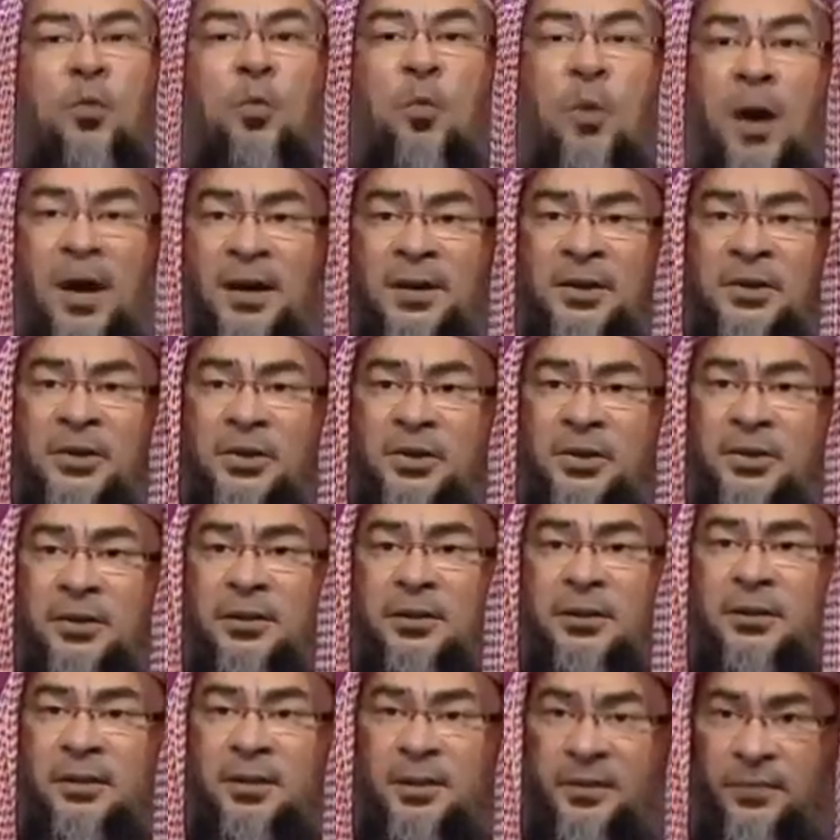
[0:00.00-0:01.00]
once
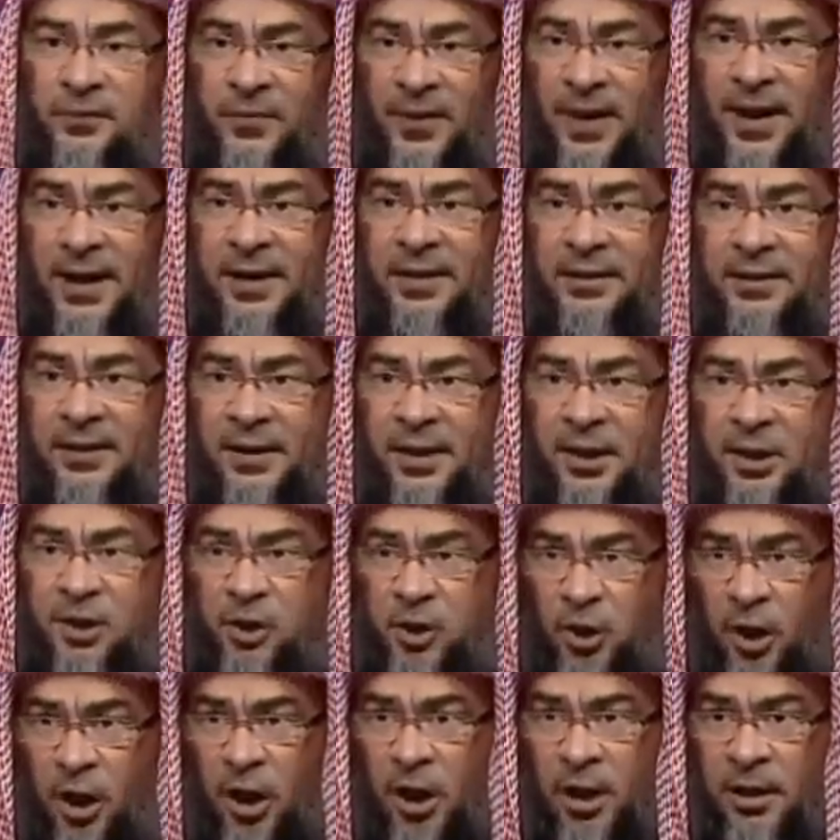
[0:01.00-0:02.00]
the fight
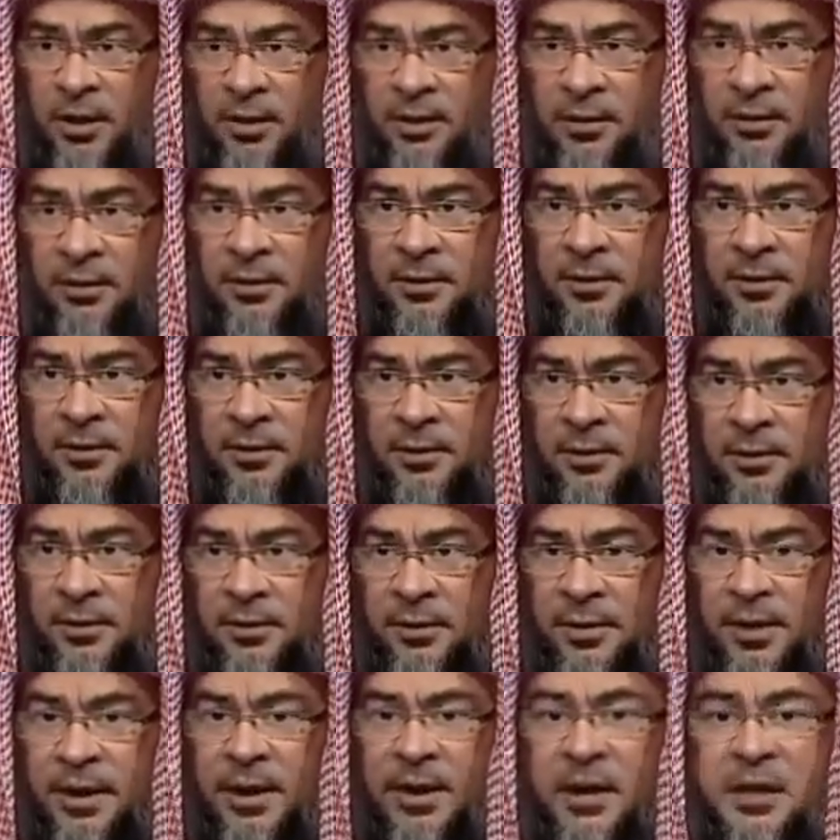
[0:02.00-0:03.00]
is on,
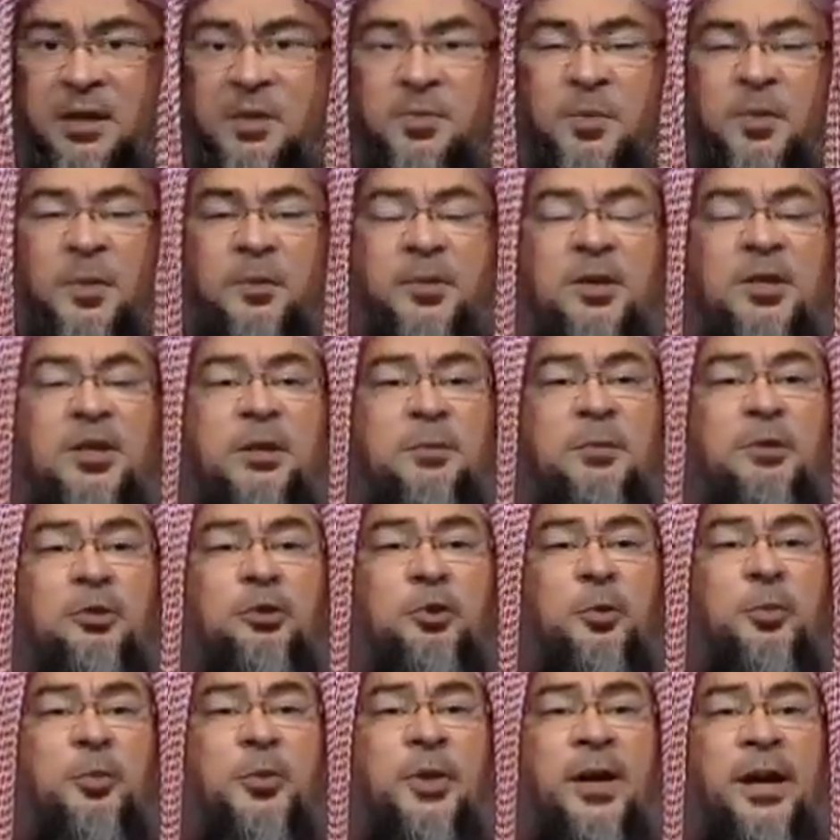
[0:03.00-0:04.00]
it is permissible
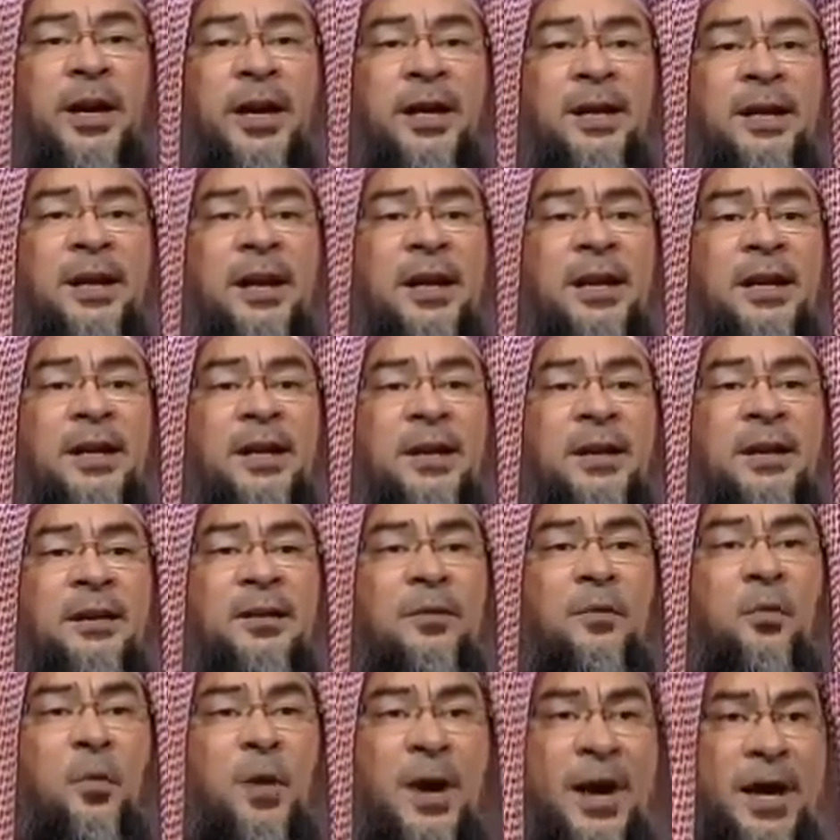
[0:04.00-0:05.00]
to pray in any
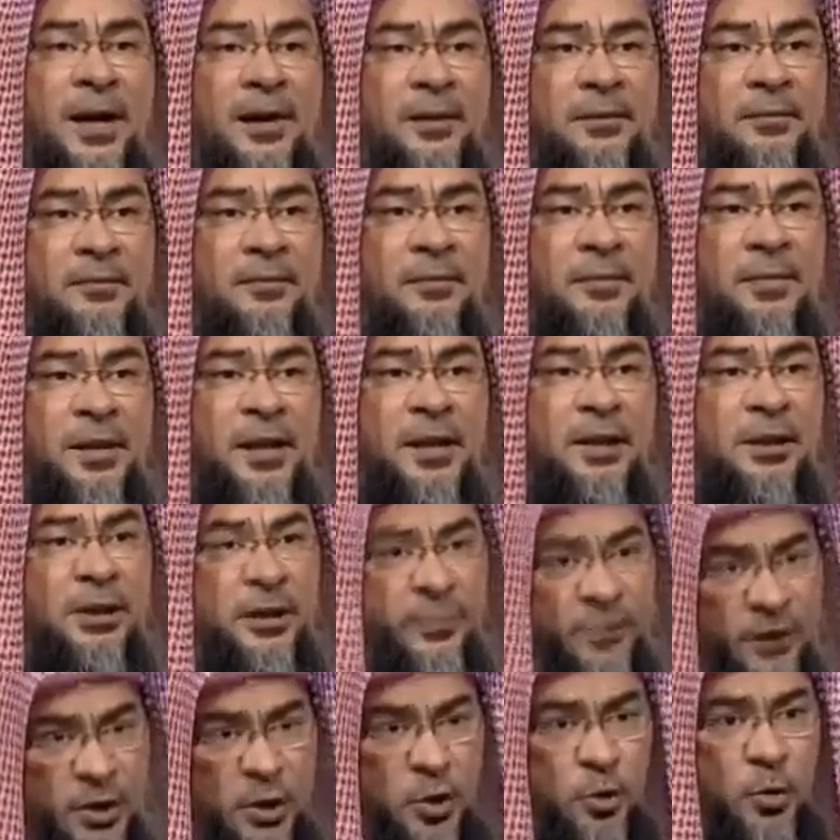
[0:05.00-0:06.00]
way,
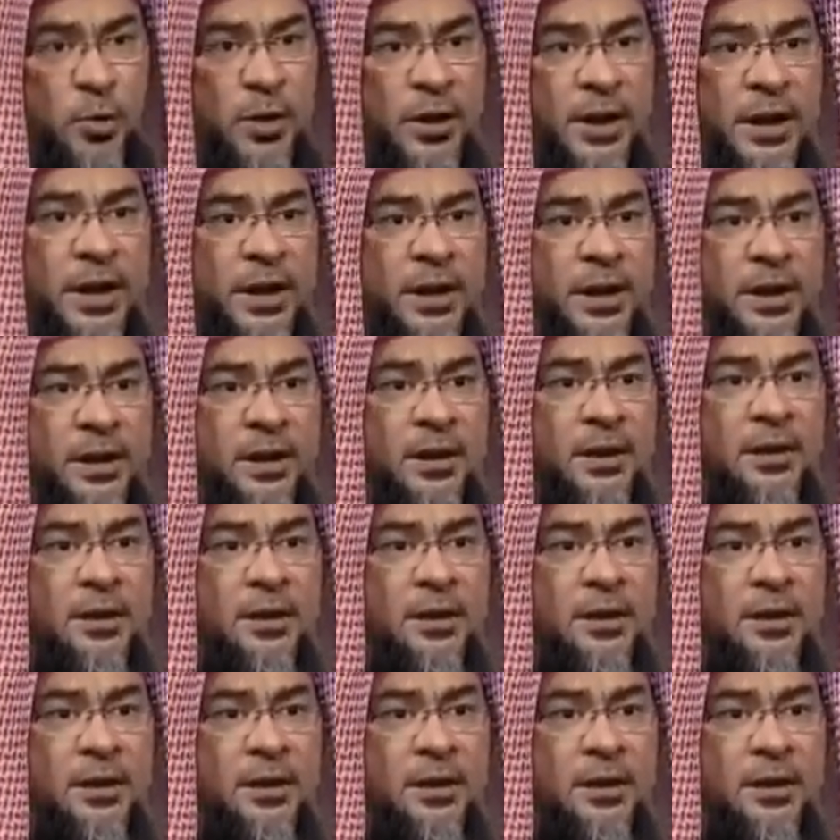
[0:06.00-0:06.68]
individually,